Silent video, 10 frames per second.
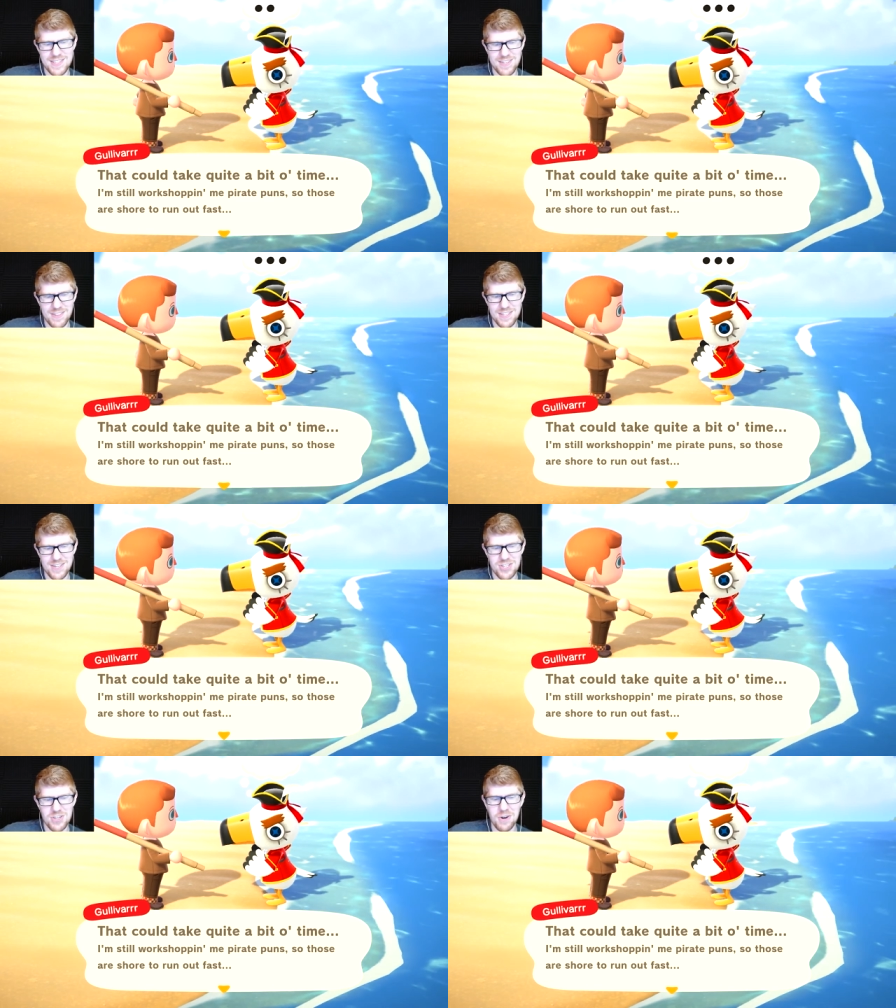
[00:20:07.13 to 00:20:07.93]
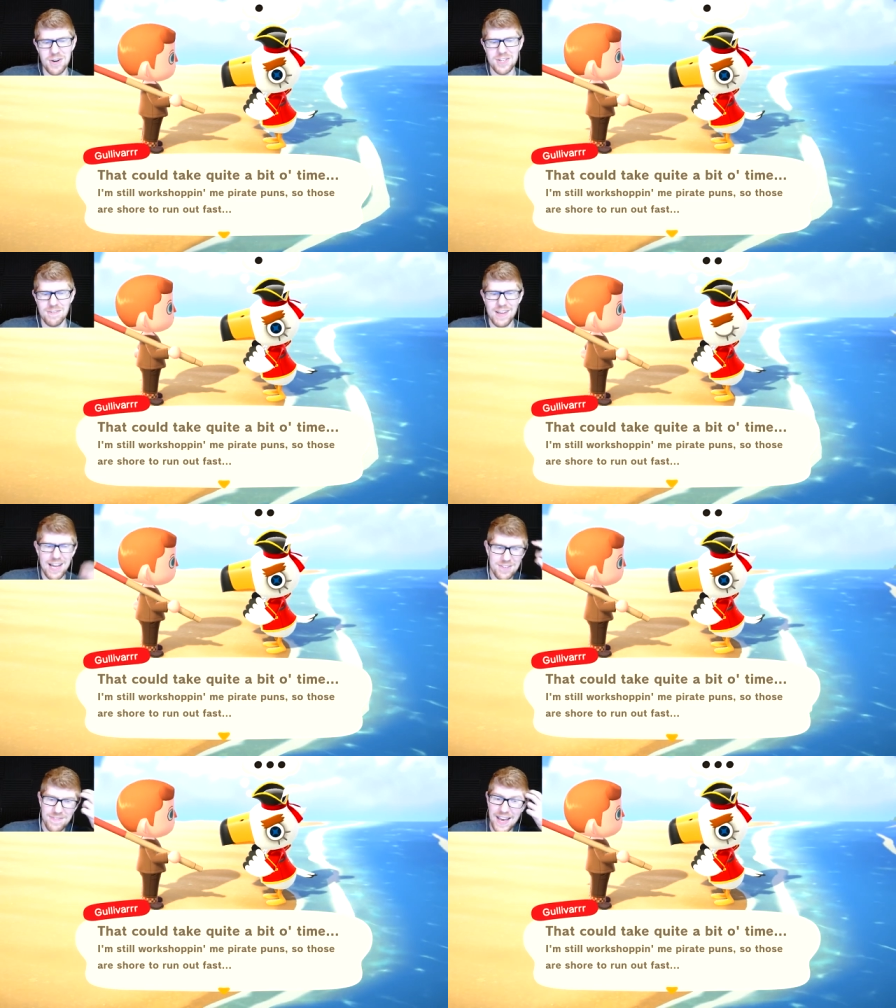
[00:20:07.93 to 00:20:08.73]
so these are sure to run
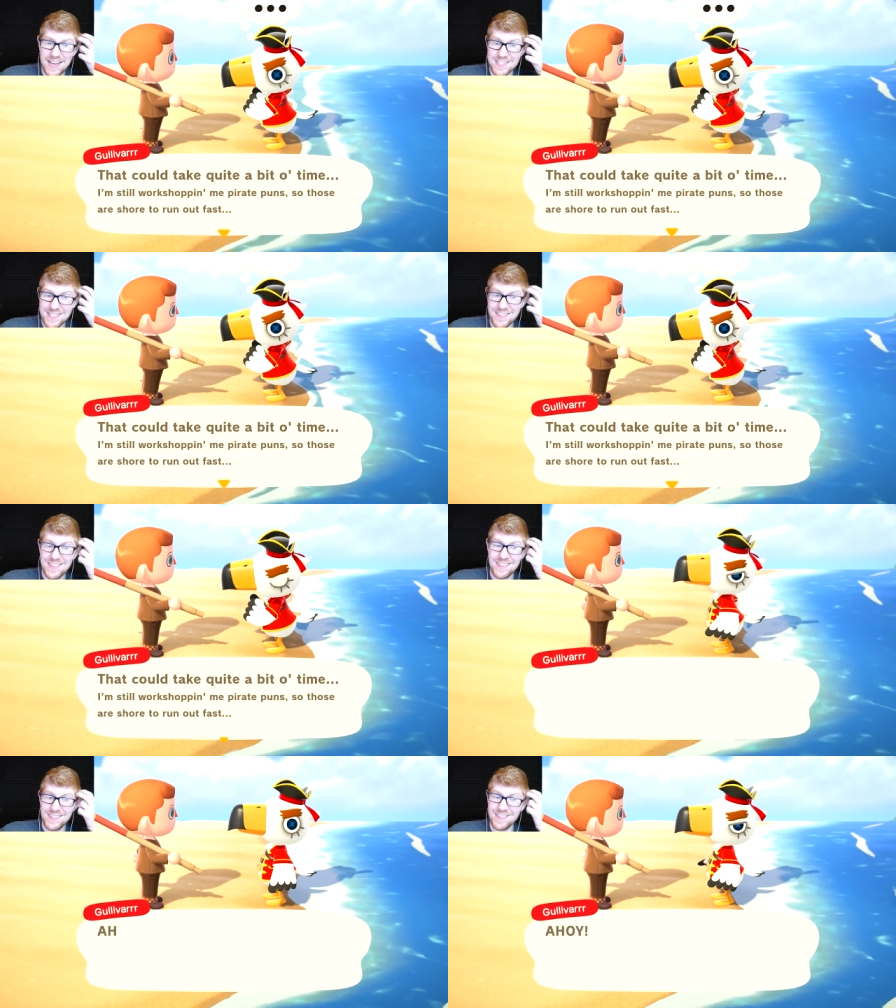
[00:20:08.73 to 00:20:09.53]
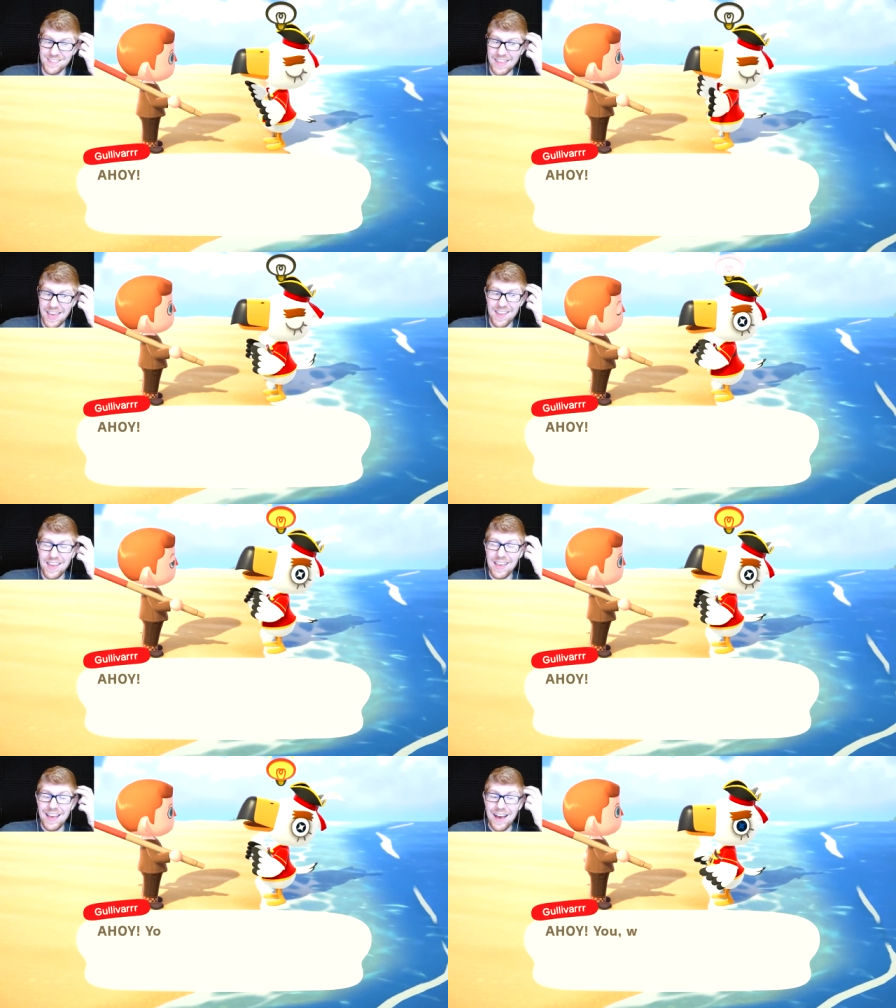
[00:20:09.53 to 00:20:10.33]
out fast. Okay.
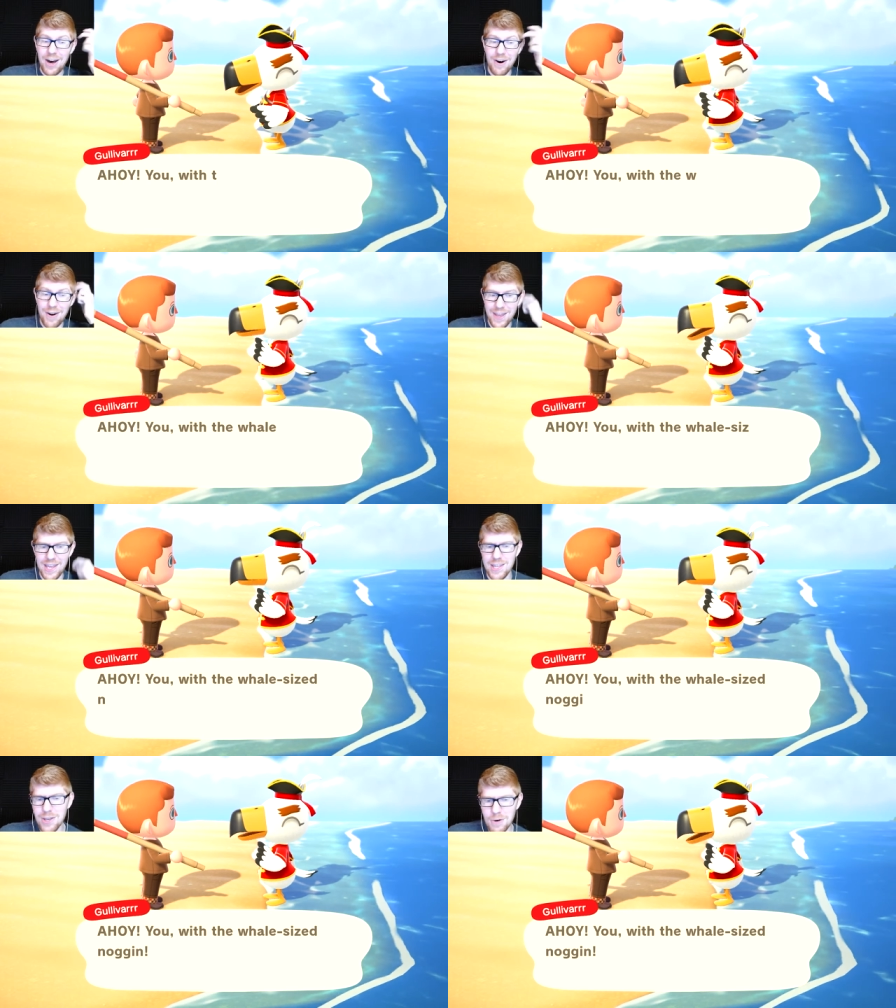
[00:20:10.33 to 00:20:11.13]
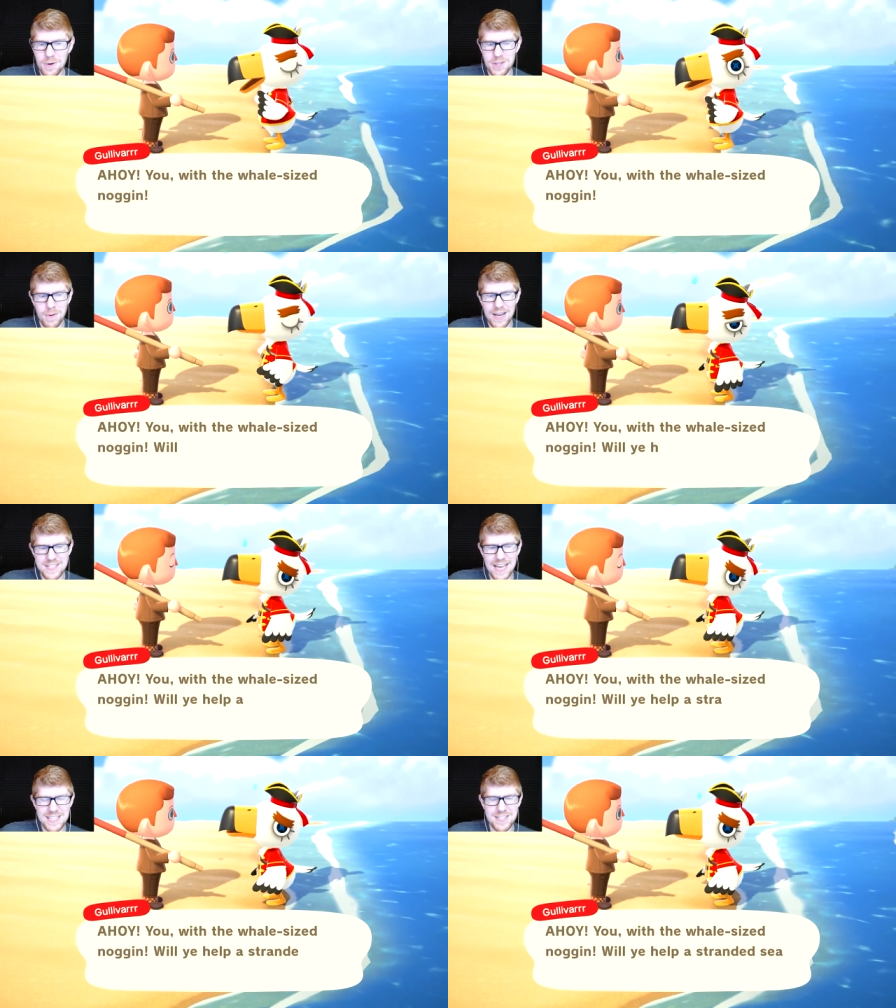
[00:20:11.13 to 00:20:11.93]
Ahoy! You with the whale
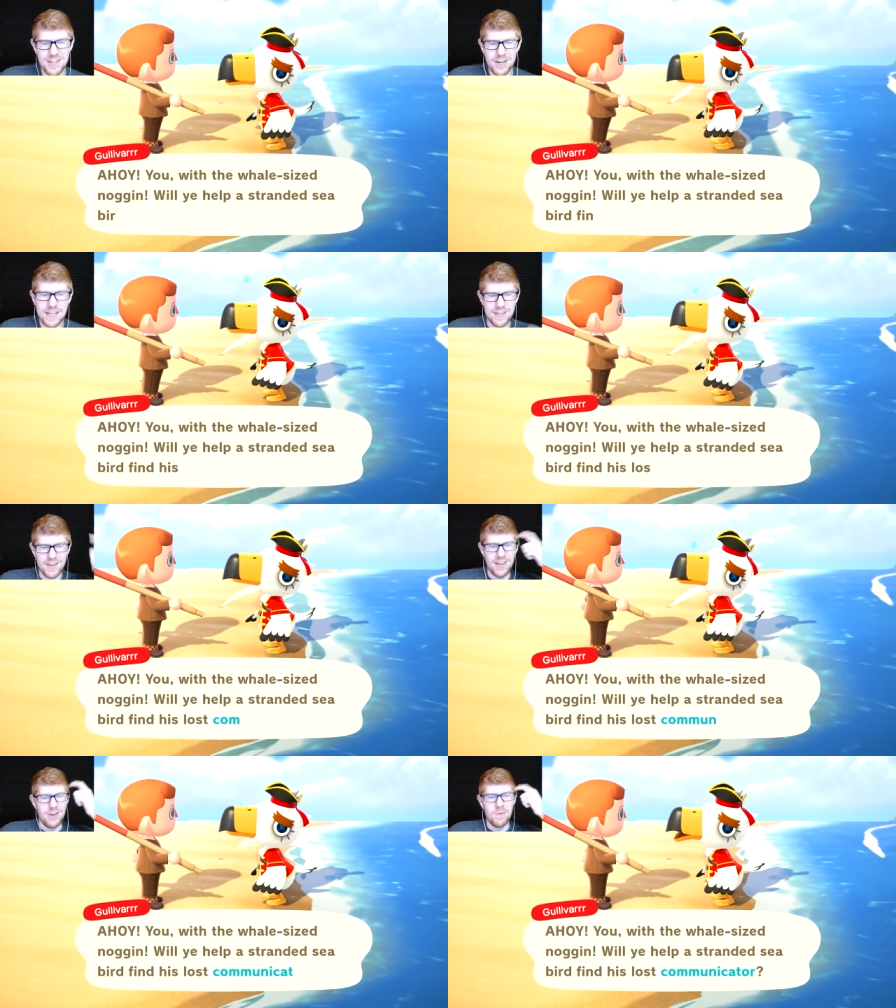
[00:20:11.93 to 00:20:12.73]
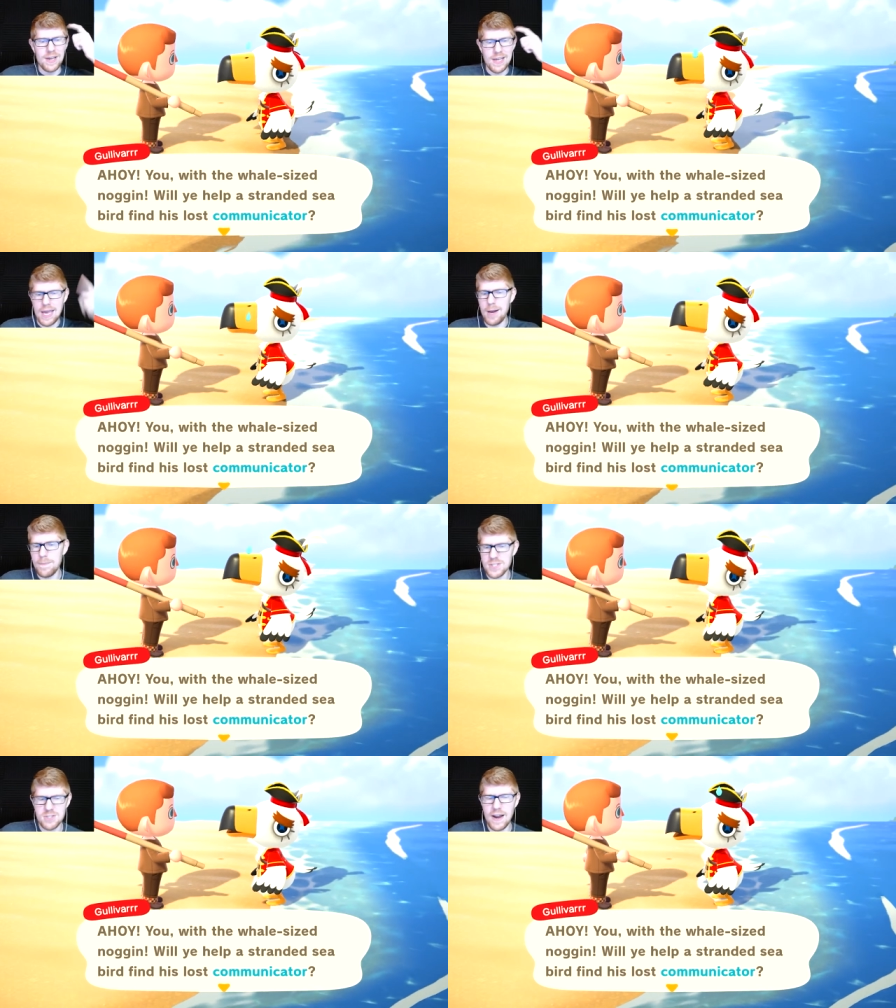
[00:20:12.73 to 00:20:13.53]
sized noggin! Will you
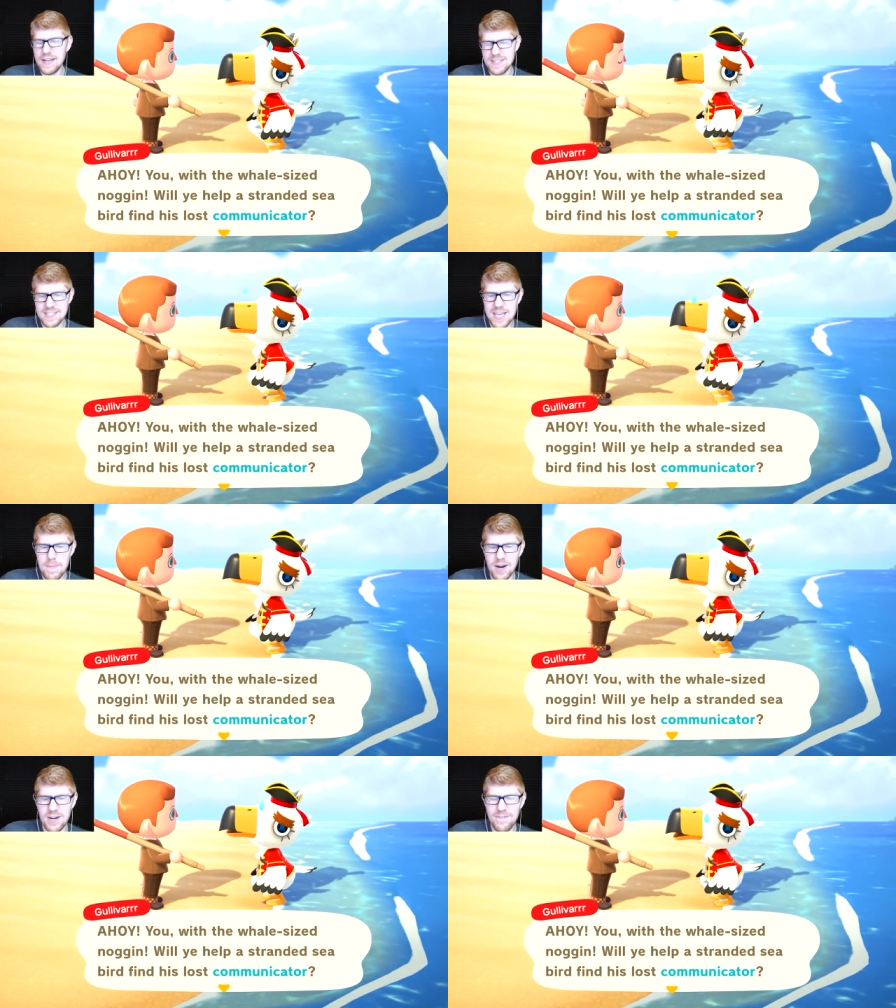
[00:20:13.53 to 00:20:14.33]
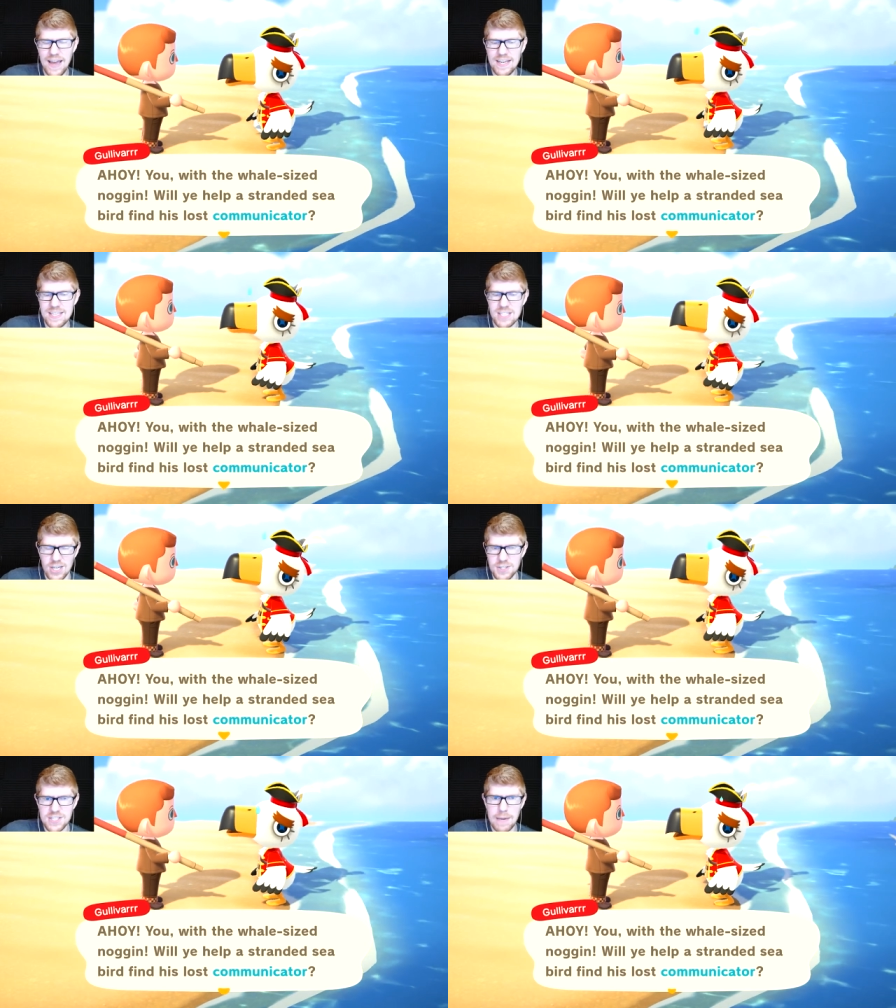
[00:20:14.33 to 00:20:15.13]
help a stranded seabird find his
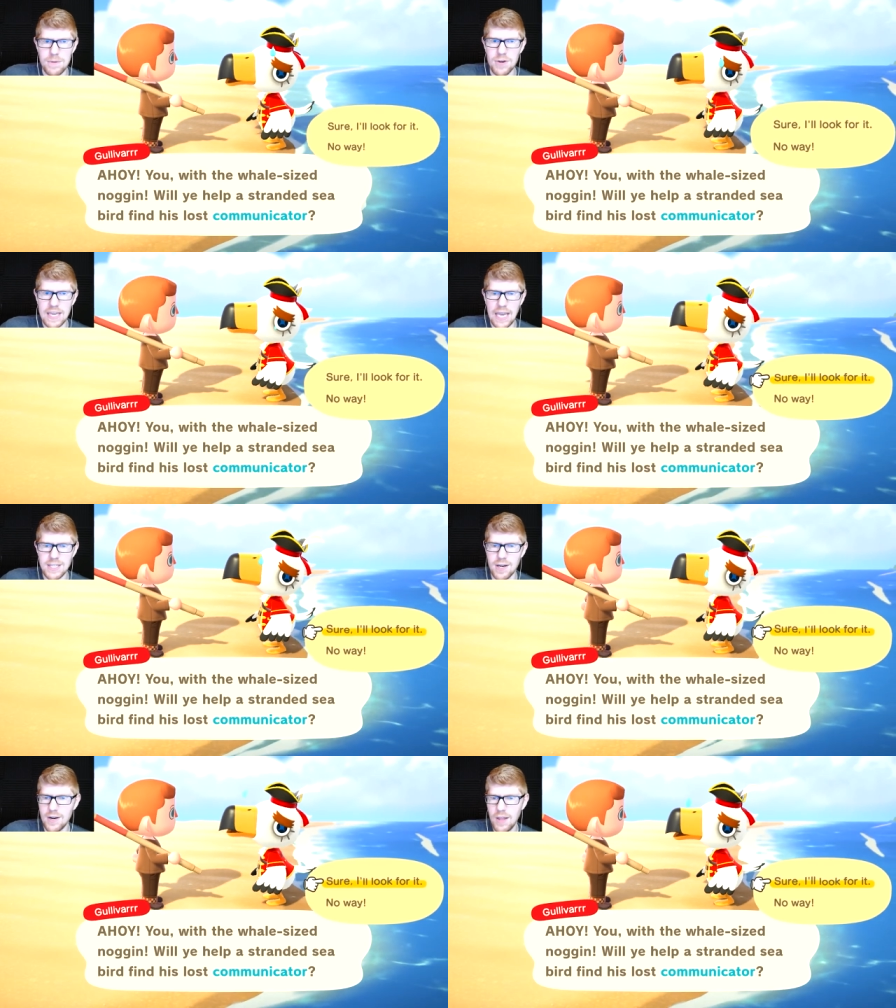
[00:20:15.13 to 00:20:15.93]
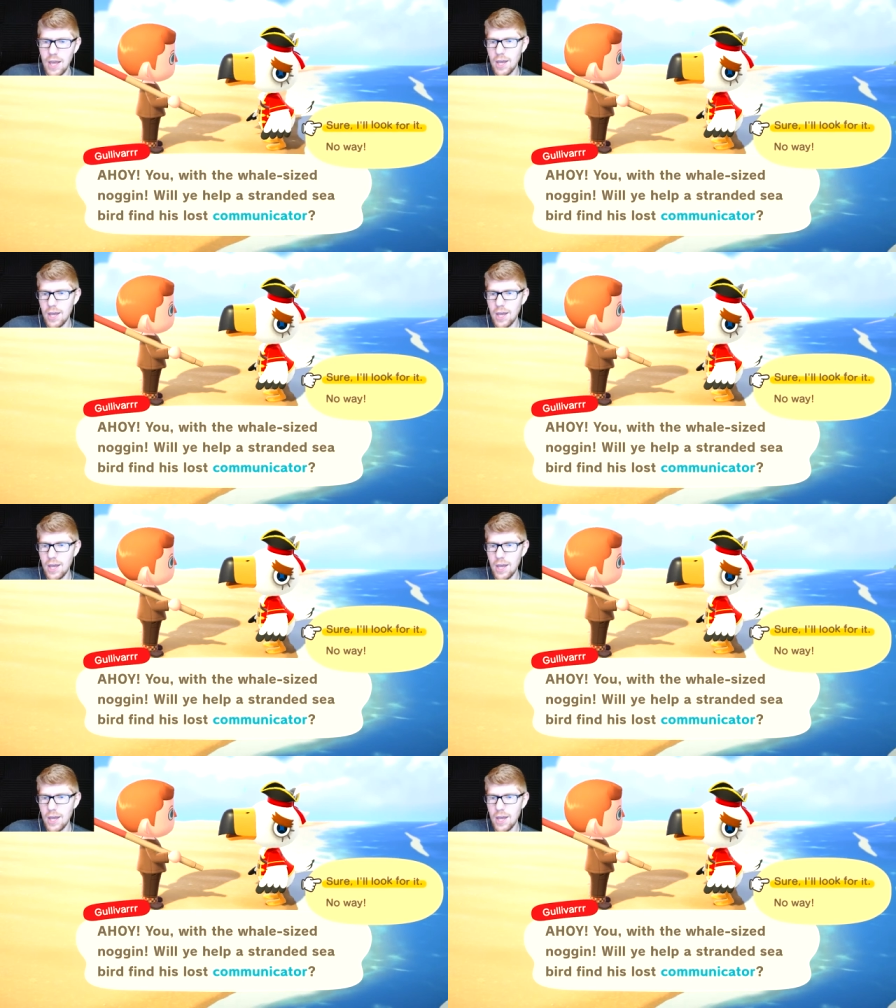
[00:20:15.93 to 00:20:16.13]
lost communicator?